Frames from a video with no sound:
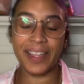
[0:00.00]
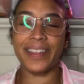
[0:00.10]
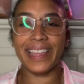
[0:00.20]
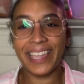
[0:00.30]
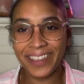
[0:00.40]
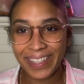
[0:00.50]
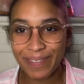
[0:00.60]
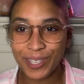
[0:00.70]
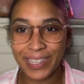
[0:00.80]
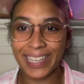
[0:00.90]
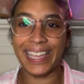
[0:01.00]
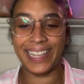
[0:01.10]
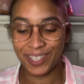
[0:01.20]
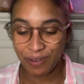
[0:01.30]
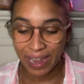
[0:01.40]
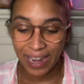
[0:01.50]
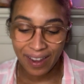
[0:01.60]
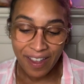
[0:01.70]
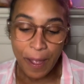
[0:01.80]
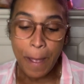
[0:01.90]
that you give to the kids you
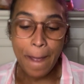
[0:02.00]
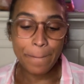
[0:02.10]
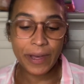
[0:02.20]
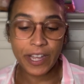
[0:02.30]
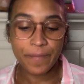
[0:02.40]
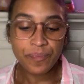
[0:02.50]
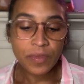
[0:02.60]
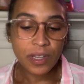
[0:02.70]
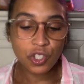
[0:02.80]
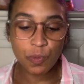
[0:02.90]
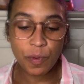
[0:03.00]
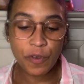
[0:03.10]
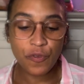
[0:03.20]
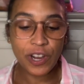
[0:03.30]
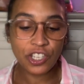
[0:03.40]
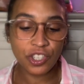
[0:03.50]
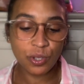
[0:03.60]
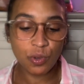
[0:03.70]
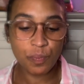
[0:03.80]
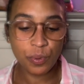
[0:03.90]
hate. But super refreshing,
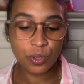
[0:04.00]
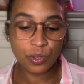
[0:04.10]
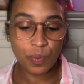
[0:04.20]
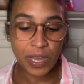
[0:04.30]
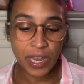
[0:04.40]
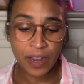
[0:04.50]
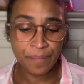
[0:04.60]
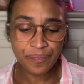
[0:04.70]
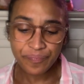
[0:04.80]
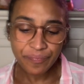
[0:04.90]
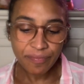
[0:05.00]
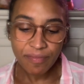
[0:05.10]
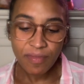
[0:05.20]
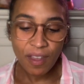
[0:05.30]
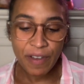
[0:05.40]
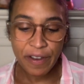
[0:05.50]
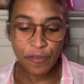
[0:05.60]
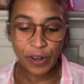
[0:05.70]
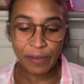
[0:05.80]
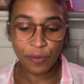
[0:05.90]
super sweet, very
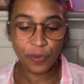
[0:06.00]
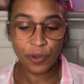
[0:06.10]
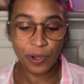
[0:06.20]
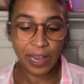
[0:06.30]
flavorful.